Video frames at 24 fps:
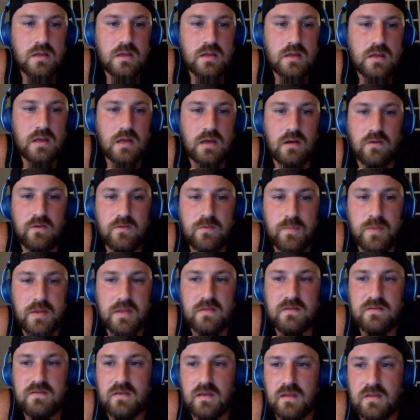
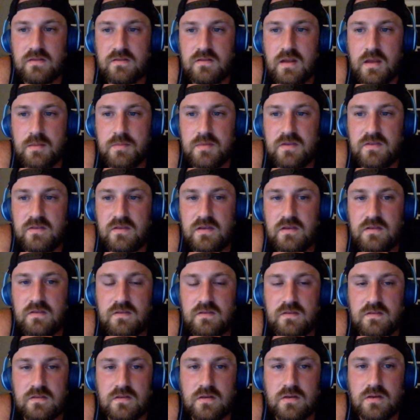Elspeth's Son's Nemesis
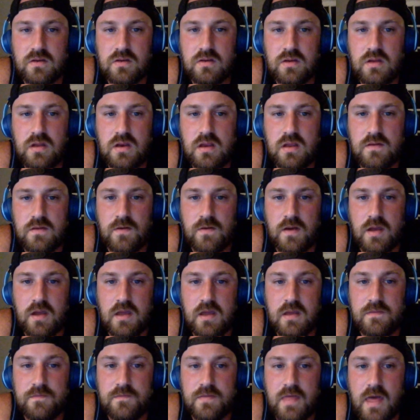is good. If
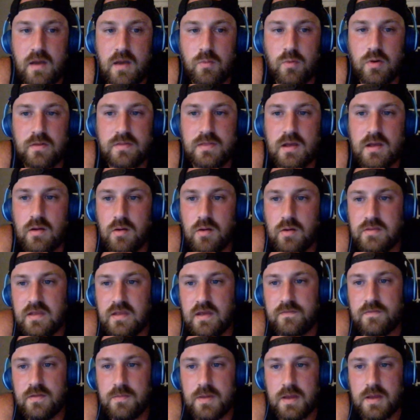that weren't there, I would
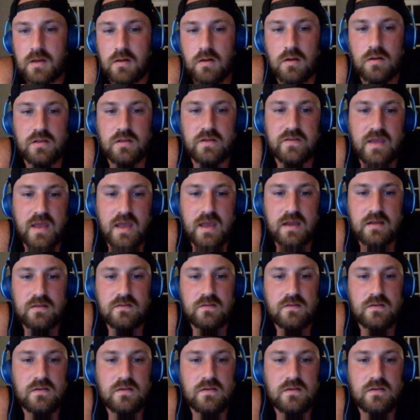definitely pick Heartless Act.